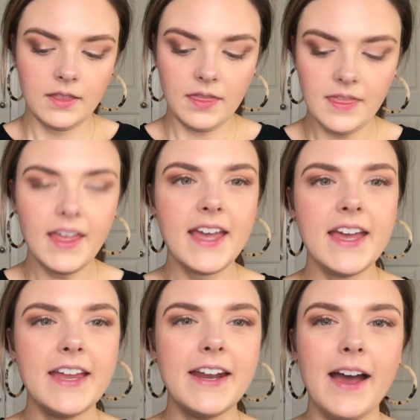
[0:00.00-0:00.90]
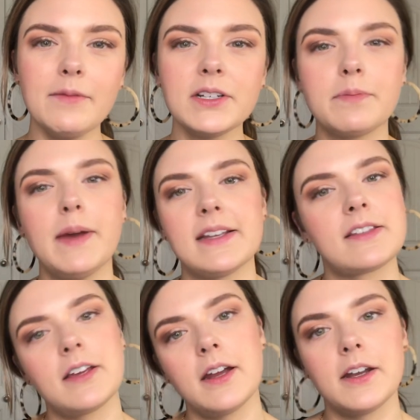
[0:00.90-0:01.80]
And then I'm just
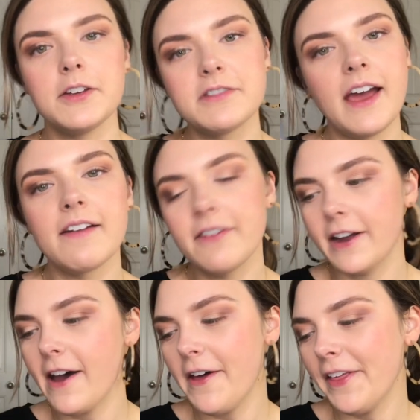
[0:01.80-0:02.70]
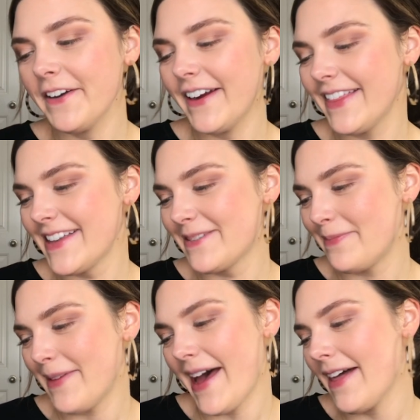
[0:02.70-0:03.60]
basically going to use every color in this
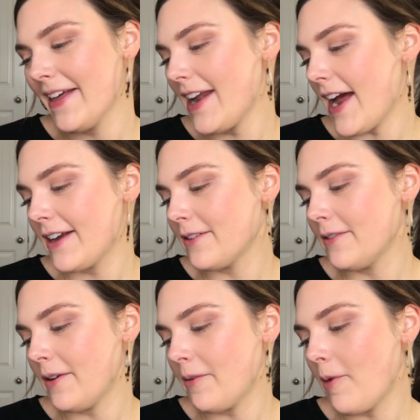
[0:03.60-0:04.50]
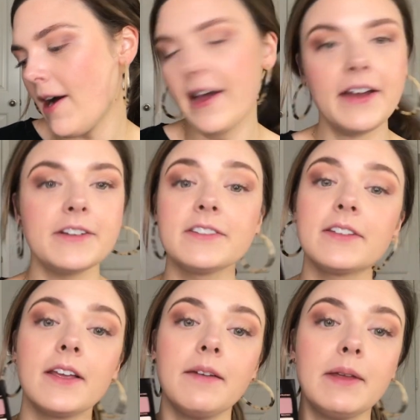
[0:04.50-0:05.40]
palette. I don't know why, I just
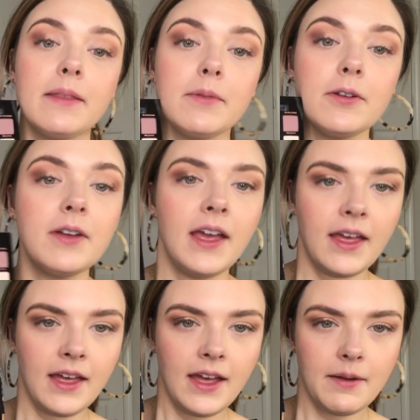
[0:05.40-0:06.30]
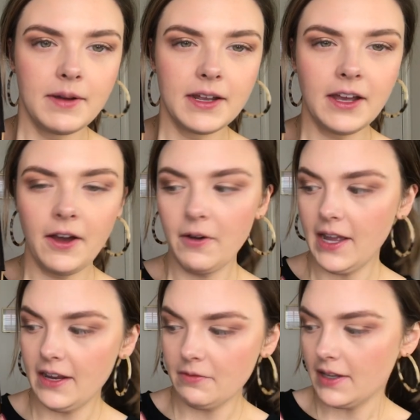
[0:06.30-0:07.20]
am in the mood. I'm going to go
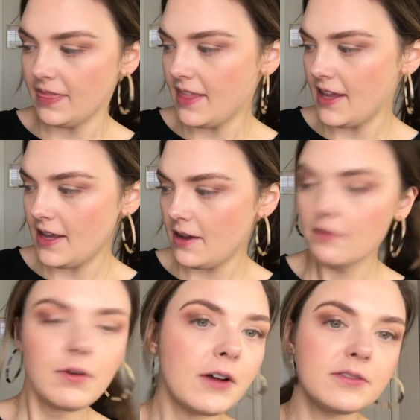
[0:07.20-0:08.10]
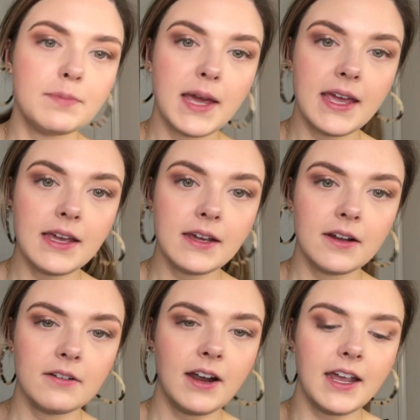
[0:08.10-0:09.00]
in with the rose
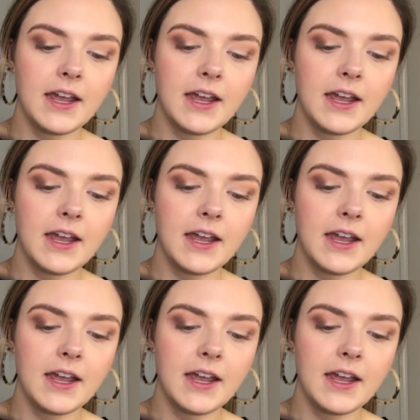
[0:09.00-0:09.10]
pink right